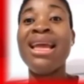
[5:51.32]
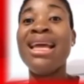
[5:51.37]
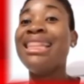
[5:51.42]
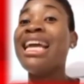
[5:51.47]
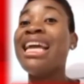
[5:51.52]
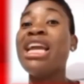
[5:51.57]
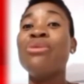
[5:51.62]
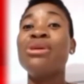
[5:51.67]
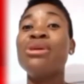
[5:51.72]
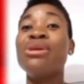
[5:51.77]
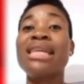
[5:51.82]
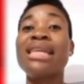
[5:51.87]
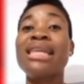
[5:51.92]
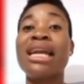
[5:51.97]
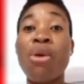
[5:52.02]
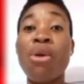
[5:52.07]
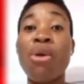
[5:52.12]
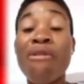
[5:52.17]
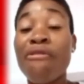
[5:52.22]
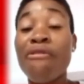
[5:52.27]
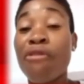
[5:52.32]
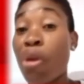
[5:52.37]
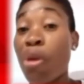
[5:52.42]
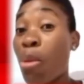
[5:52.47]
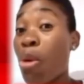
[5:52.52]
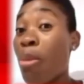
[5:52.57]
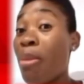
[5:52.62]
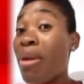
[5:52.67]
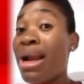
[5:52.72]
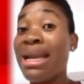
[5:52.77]
that he was taking one from
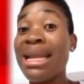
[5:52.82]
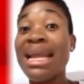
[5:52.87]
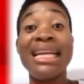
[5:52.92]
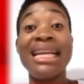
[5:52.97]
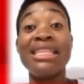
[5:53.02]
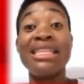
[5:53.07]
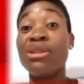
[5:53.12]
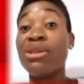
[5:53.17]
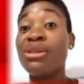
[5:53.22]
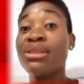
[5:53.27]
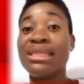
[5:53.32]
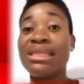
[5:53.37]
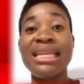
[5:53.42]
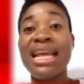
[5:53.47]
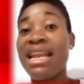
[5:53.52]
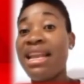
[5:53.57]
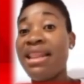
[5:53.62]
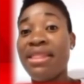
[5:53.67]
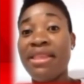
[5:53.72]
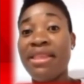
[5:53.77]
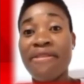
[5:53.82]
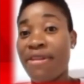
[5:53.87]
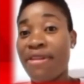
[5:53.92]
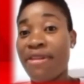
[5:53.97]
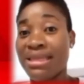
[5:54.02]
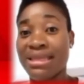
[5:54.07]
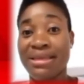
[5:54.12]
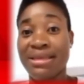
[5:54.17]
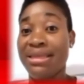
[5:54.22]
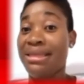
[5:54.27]
Romania and he's not seen any
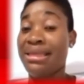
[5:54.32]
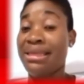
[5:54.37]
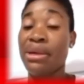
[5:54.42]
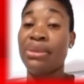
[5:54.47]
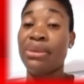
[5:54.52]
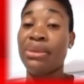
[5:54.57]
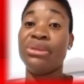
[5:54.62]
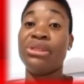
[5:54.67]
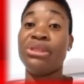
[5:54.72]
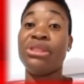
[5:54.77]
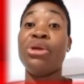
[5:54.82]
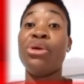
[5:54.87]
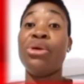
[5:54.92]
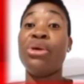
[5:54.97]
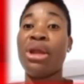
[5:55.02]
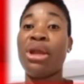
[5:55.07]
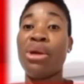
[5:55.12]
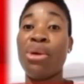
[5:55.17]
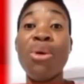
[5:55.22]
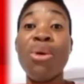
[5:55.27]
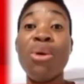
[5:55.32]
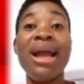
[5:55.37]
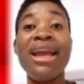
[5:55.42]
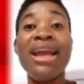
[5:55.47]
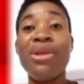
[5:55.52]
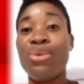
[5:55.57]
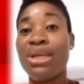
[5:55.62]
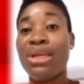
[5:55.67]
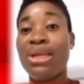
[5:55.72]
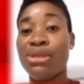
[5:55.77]
difference in himself. He said, okay, go
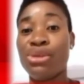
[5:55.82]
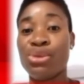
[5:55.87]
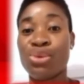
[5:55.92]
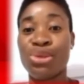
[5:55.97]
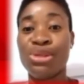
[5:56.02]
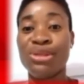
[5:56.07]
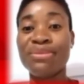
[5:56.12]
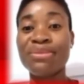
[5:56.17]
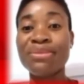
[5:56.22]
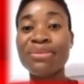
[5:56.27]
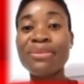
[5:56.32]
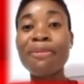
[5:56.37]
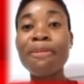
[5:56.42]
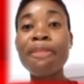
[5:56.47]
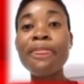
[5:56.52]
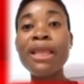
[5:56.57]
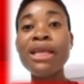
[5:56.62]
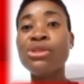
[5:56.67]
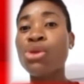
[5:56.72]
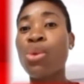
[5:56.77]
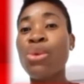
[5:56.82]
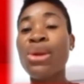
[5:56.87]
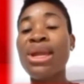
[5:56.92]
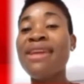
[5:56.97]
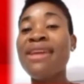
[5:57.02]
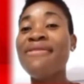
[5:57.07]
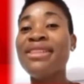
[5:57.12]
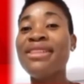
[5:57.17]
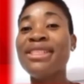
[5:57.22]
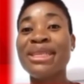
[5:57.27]
ahead with this one. So we
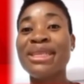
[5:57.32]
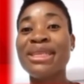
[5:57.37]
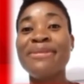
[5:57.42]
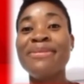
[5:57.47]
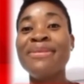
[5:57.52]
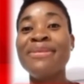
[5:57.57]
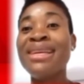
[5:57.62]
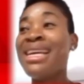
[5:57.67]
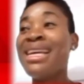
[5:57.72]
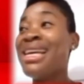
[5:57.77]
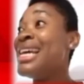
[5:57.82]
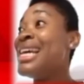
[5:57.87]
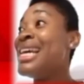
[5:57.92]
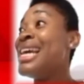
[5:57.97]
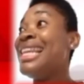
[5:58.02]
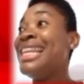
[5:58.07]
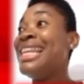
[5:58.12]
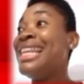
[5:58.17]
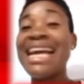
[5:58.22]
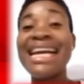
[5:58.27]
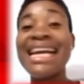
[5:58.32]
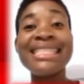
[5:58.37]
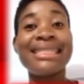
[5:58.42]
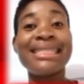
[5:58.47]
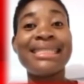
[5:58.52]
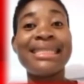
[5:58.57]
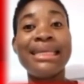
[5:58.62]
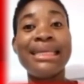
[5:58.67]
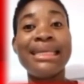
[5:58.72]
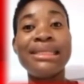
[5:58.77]
gave it to him. Less
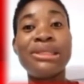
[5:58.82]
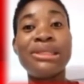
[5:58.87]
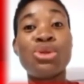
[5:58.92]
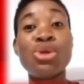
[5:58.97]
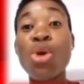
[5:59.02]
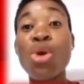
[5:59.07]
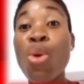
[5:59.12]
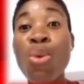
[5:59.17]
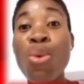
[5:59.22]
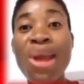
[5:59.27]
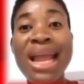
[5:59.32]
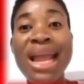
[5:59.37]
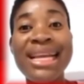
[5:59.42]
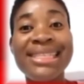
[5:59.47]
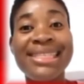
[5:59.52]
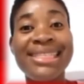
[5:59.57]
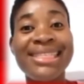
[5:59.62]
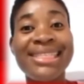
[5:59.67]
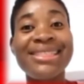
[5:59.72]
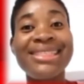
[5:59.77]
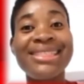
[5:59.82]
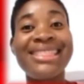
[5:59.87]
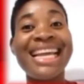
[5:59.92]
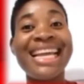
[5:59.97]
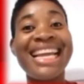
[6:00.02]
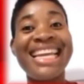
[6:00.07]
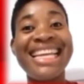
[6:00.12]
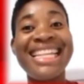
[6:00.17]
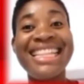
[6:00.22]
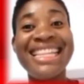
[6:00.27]
than 2 weeks
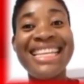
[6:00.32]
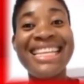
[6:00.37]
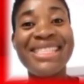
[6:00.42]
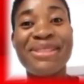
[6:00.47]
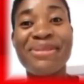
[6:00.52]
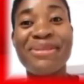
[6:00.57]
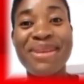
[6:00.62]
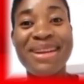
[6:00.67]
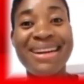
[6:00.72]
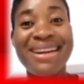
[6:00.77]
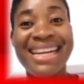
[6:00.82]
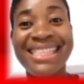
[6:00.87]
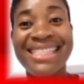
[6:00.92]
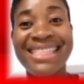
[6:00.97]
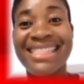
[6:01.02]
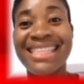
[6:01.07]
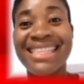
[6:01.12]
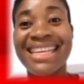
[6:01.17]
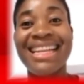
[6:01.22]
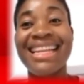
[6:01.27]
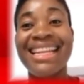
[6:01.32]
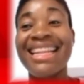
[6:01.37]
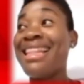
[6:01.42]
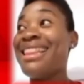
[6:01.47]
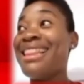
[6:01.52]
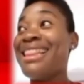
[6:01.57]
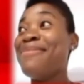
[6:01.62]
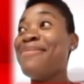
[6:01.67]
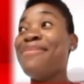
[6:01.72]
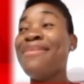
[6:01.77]
taking this Miiracell,
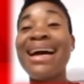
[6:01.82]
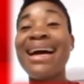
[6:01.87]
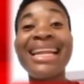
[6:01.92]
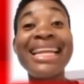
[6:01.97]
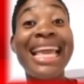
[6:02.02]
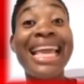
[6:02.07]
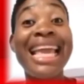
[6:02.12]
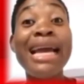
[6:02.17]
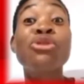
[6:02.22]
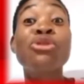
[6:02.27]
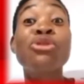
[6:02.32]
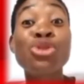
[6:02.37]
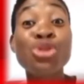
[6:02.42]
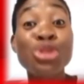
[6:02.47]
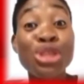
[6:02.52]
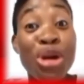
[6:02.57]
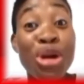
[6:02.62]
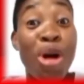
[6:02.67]
the man came to the